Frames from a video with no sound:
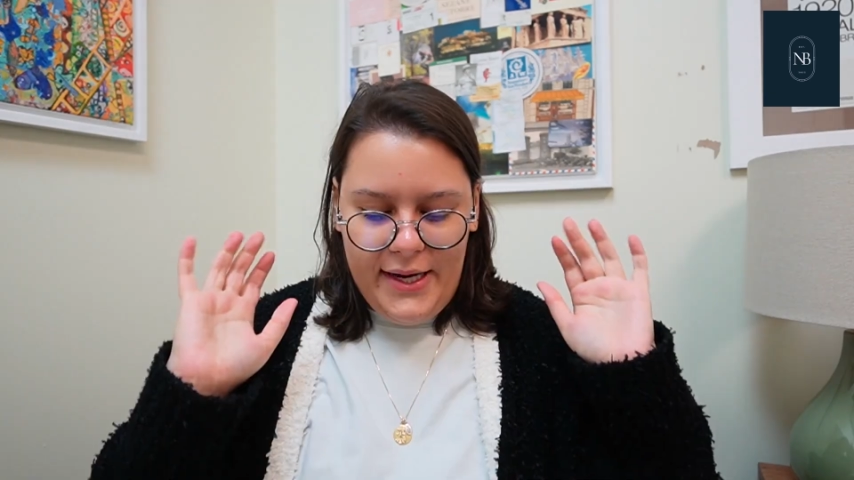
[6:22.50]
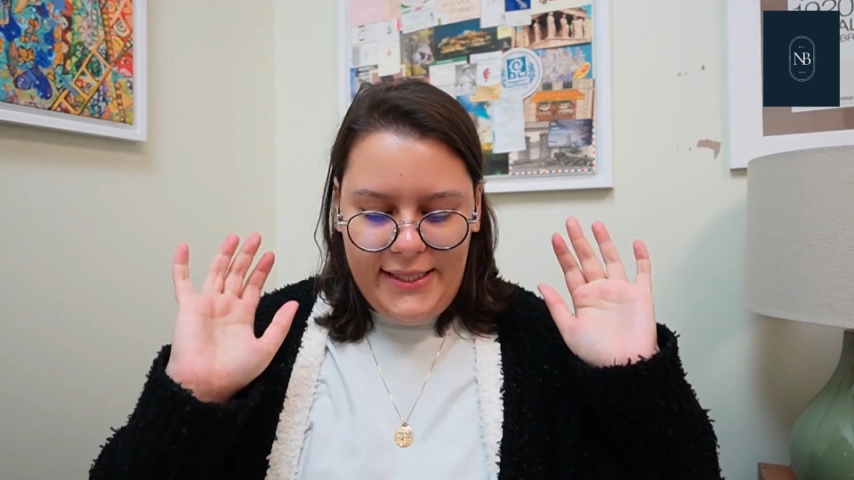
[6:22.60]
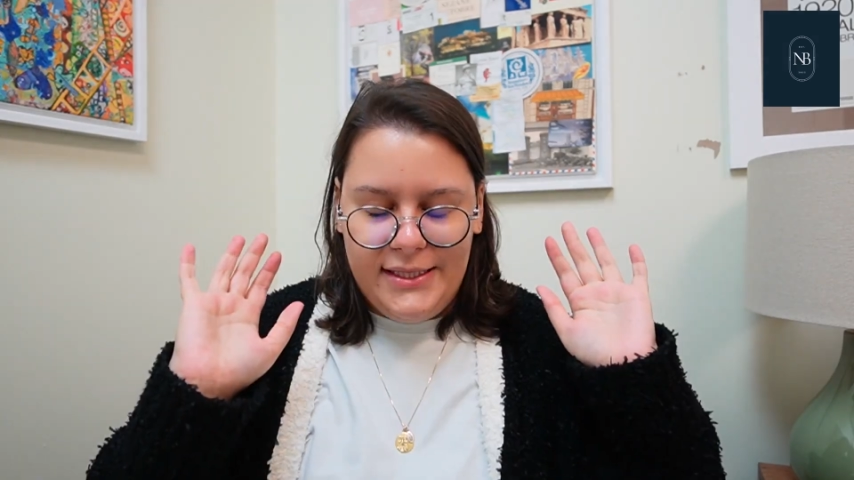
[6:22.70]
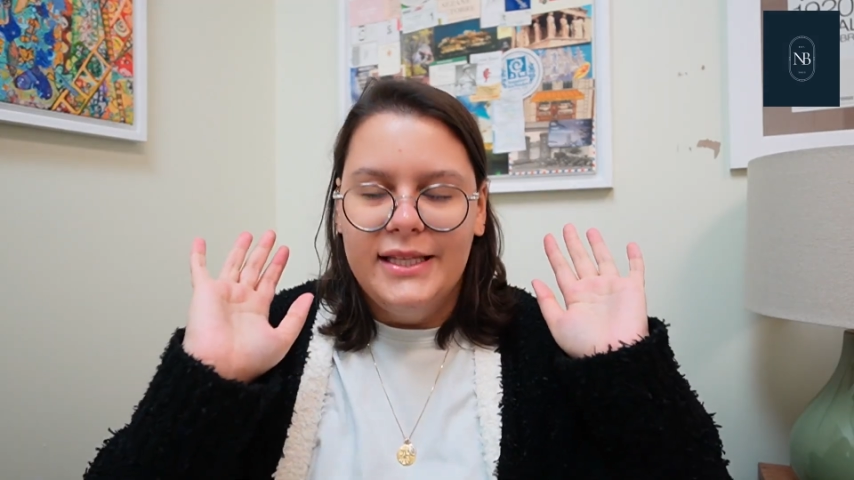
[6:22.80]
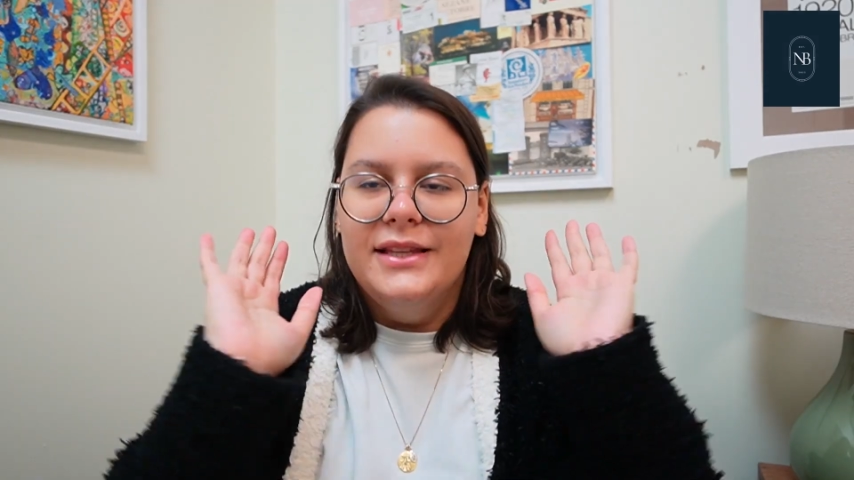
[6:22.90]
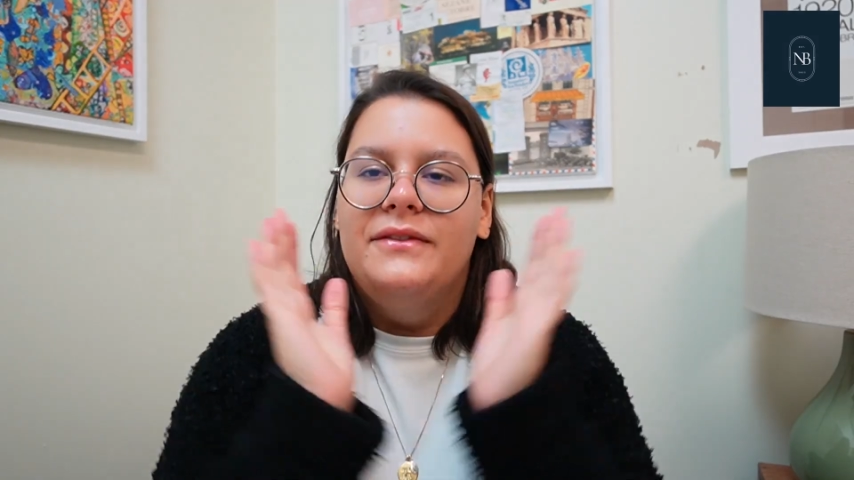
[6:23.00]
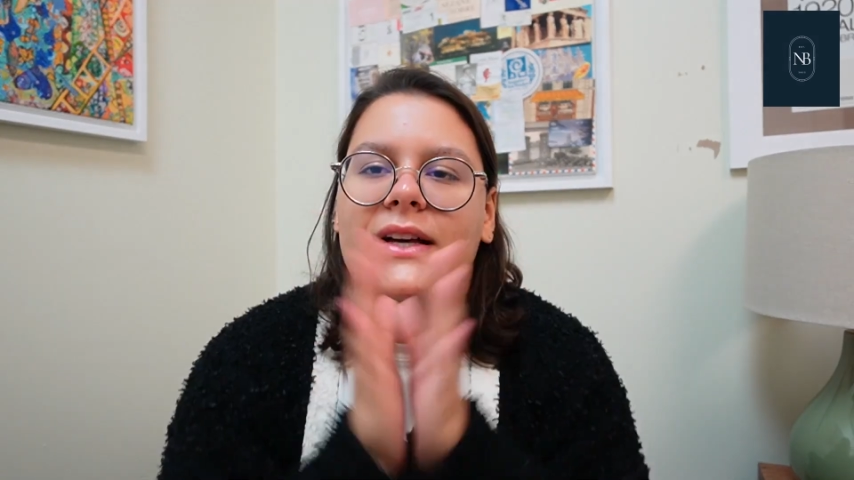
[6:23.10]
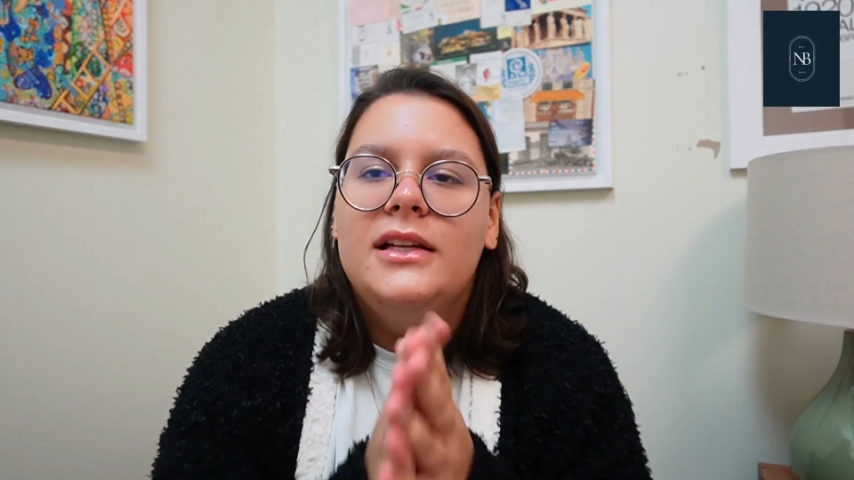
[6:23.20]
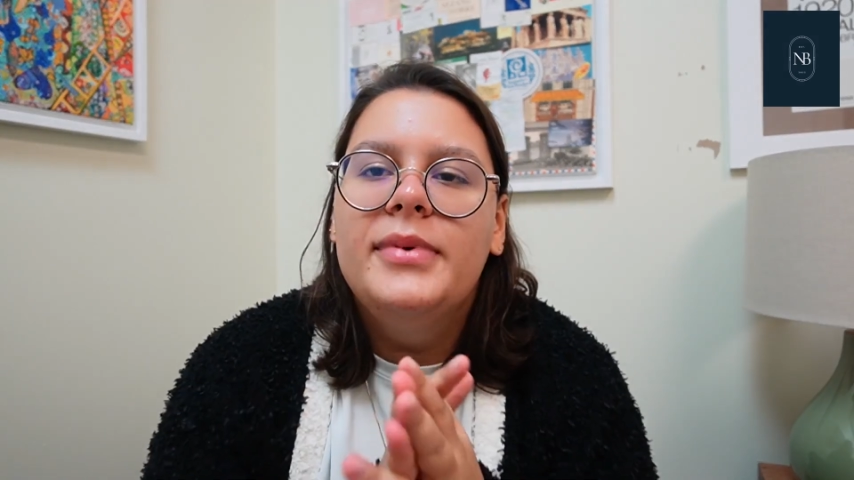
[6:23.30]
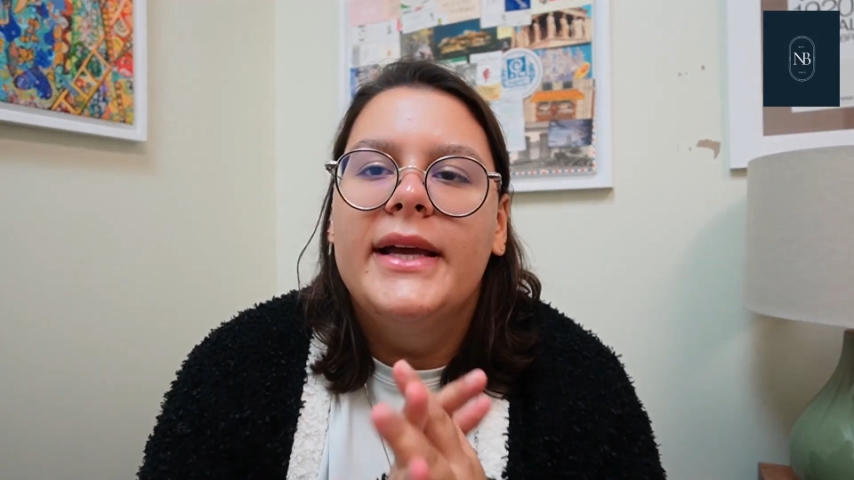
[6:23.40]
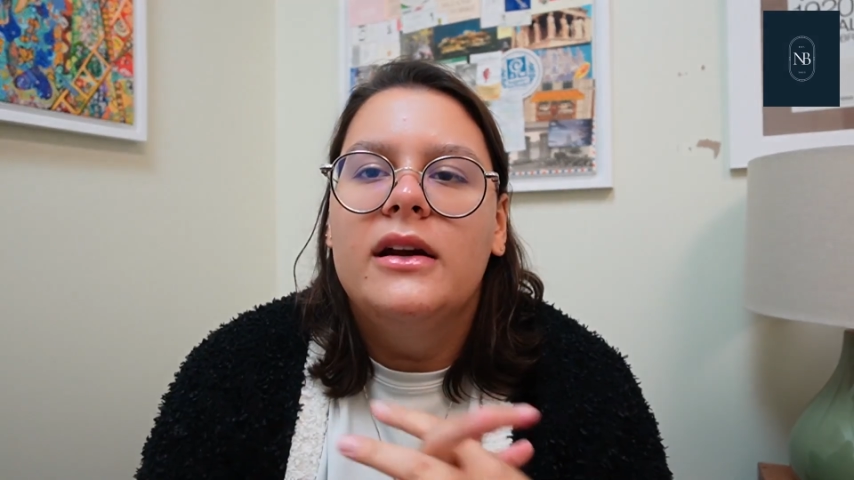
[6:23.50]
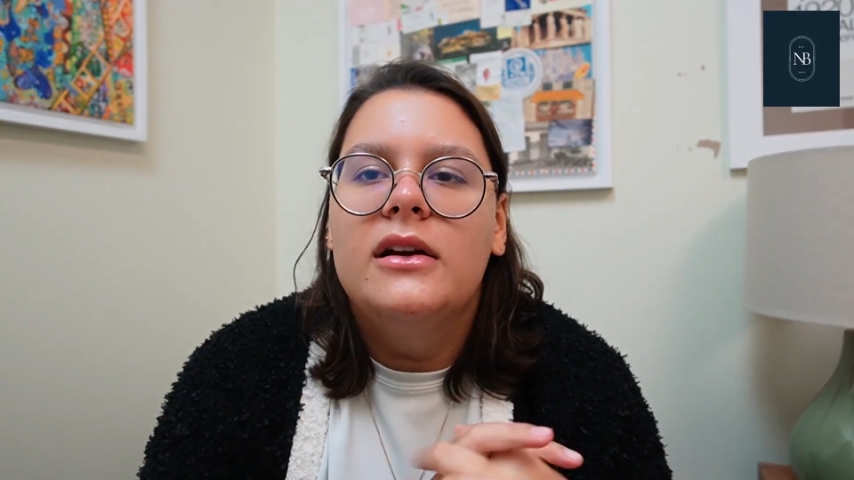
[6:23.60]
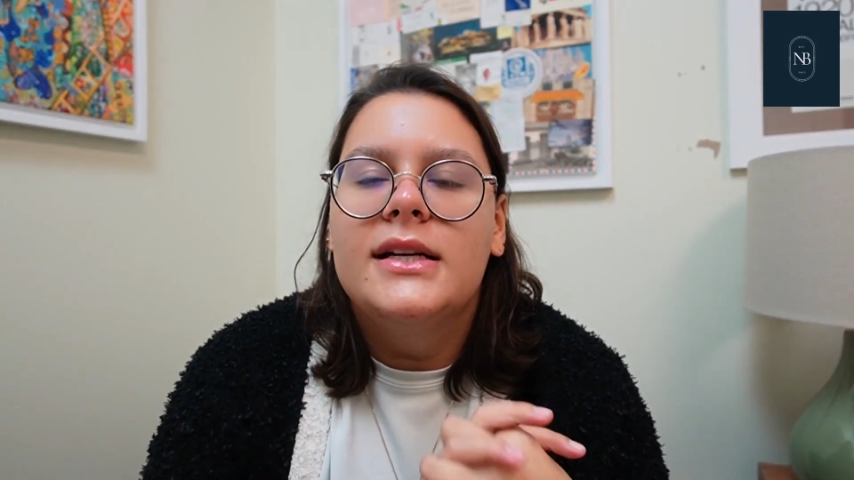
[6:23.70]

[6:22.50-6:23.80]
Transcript: right, the final pair